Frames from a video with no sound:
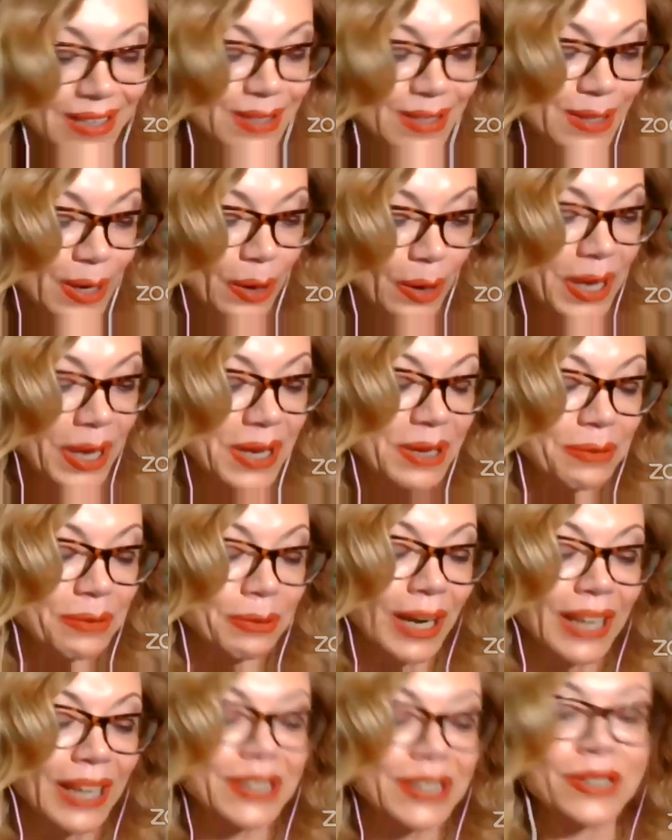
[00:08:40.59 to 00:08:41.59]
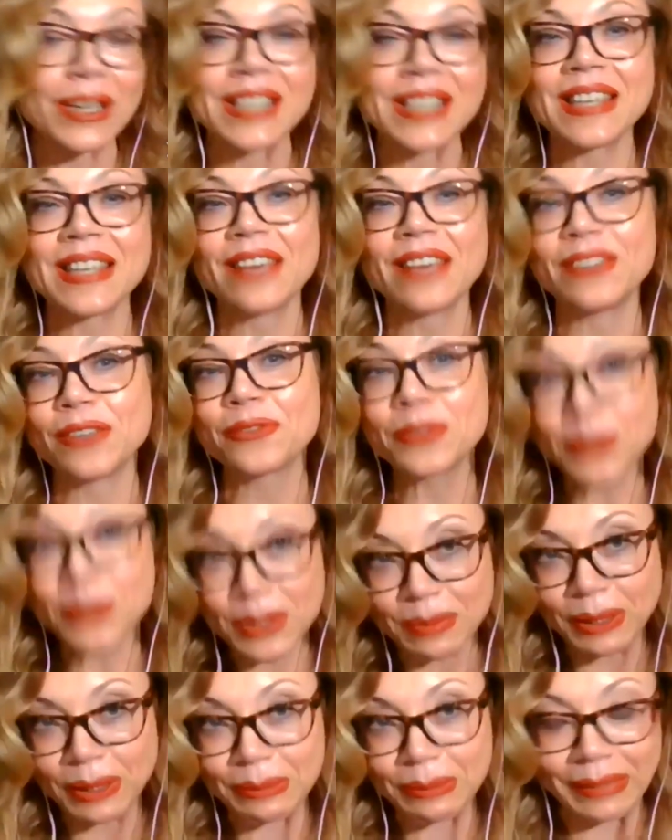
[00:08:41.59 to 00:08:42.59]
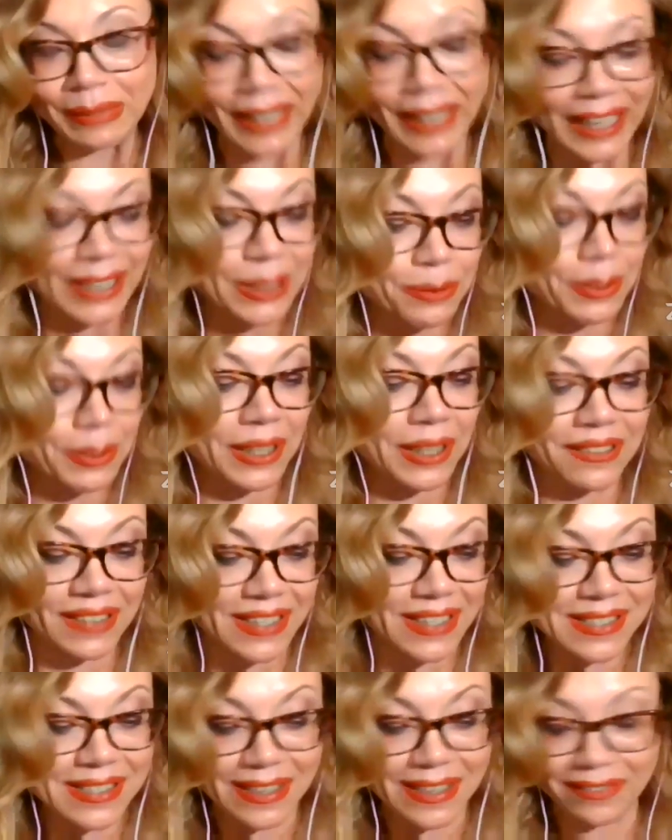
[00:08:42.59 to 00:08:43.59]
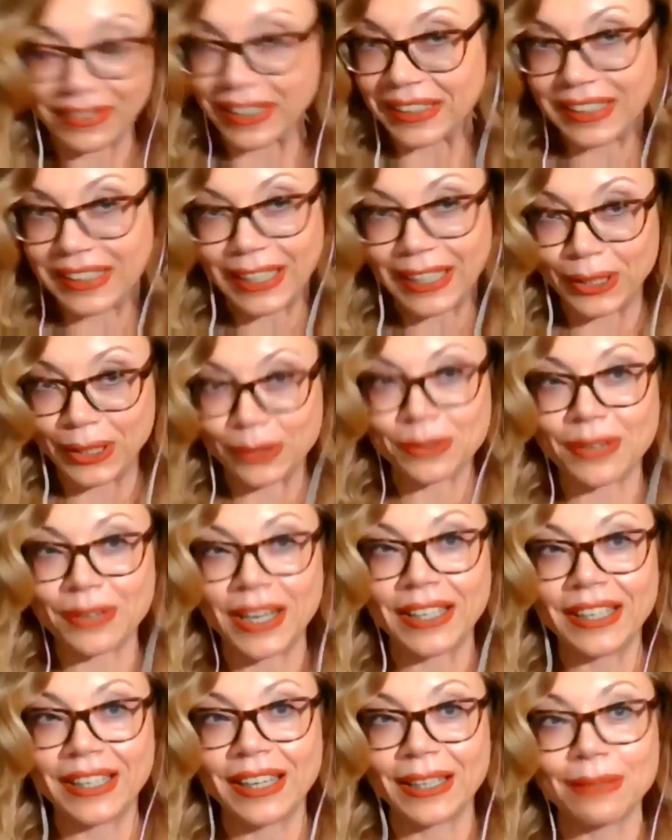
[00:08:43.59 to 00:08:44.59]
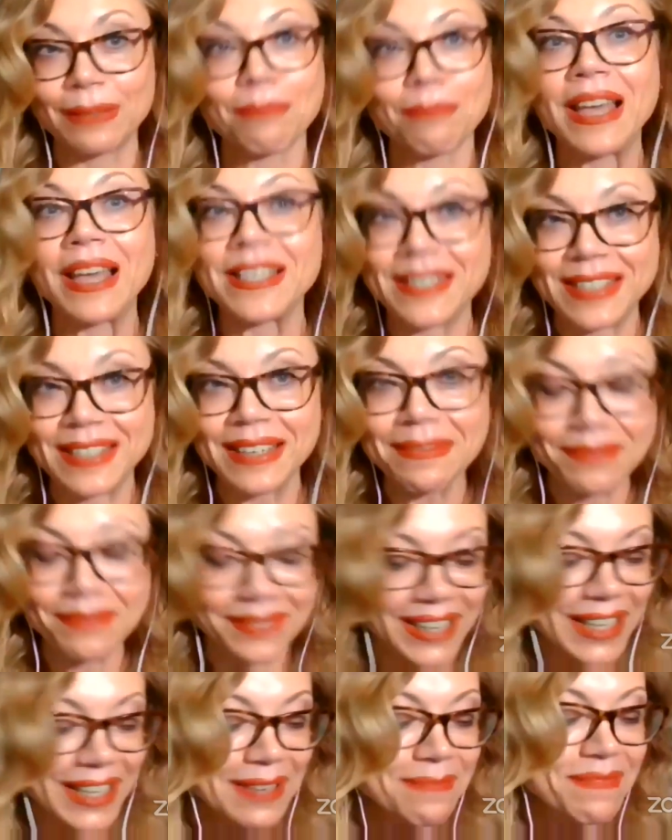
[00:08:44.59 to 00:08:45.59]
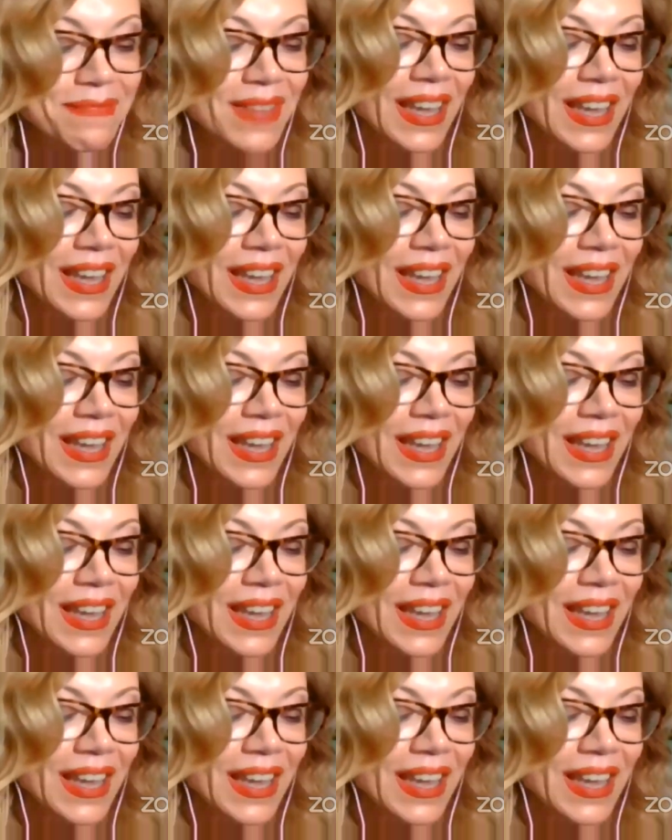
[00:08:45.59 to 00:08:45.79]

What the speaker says: So why do I say the football player? Well, that's something like Ukrainian Messi, right?